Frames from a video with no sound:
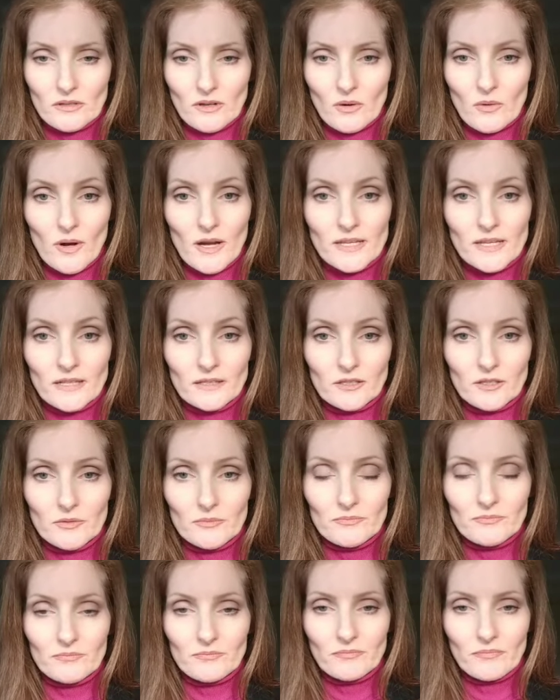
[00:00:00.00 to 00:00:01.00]
Quite
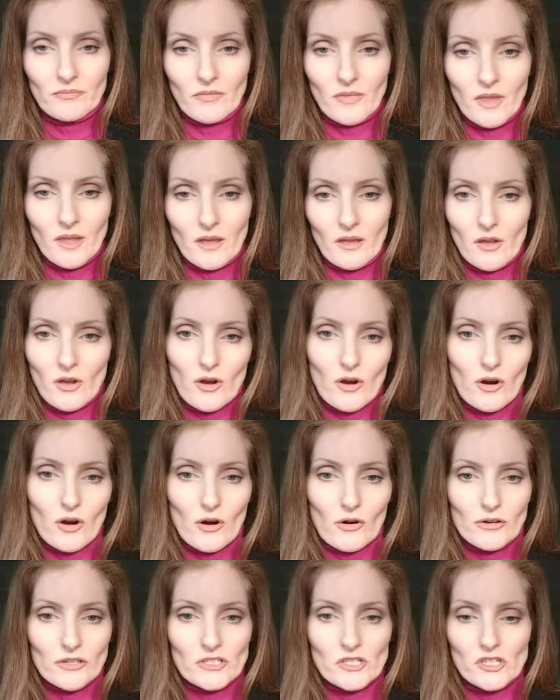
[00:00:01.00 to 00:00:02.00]
yellow,
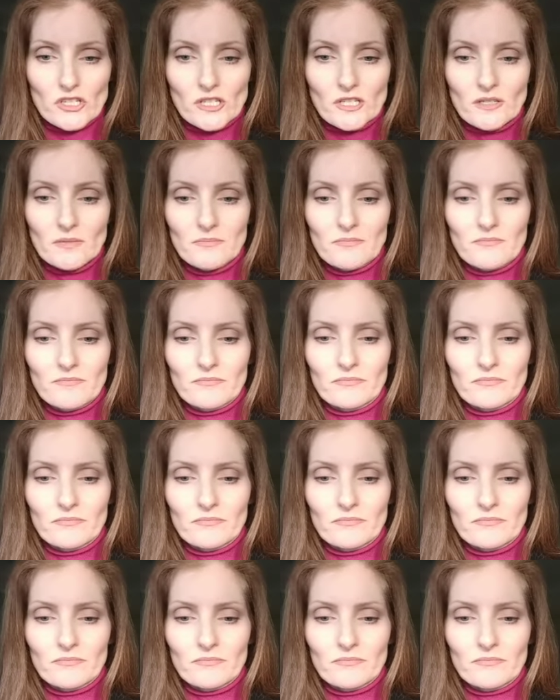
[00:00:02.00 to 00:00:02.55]
orangey.